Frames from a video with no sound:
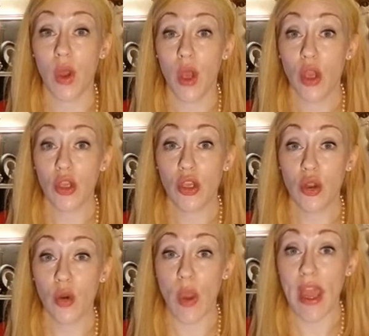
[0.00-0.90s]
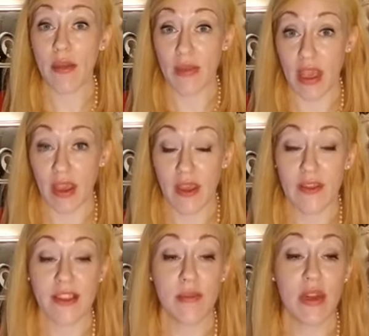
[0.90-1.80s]
enemy.
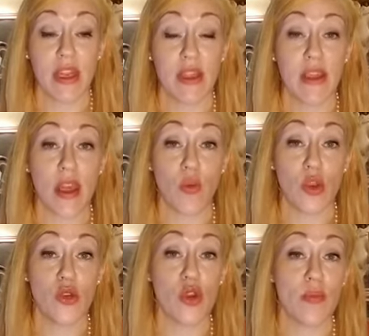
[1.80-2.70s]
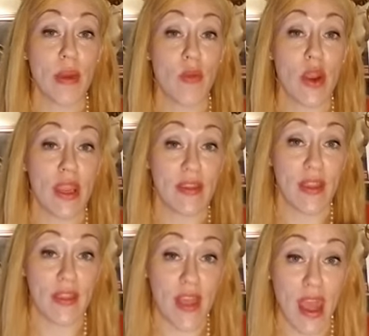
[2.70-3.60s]
Somebody that when you commemorate
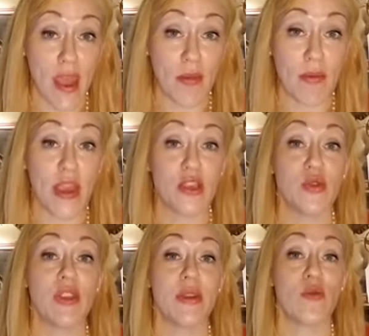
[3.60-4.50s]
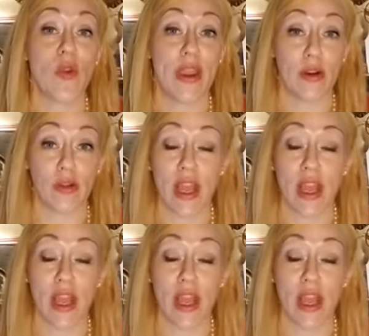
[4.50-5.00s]
them, it makes you seem greater, like the